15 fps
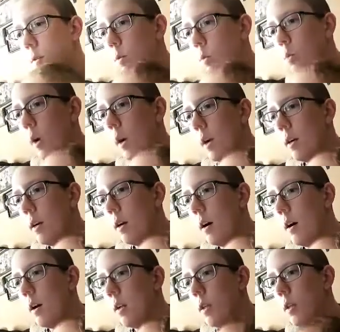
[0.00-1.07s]
Where
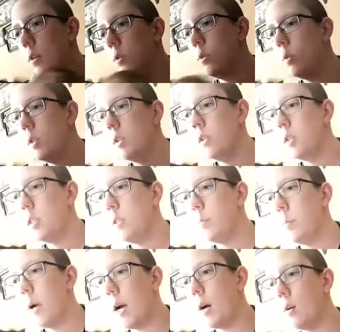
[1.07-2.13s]
are you and your
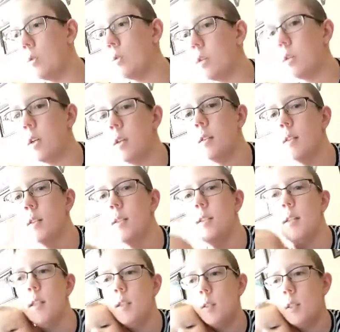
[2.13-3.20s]
spouse currently
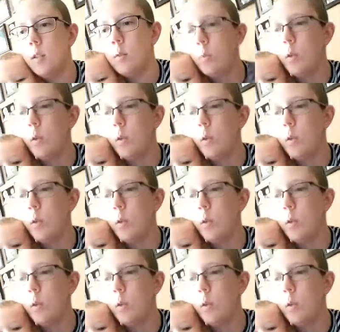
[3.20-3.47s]
stationed?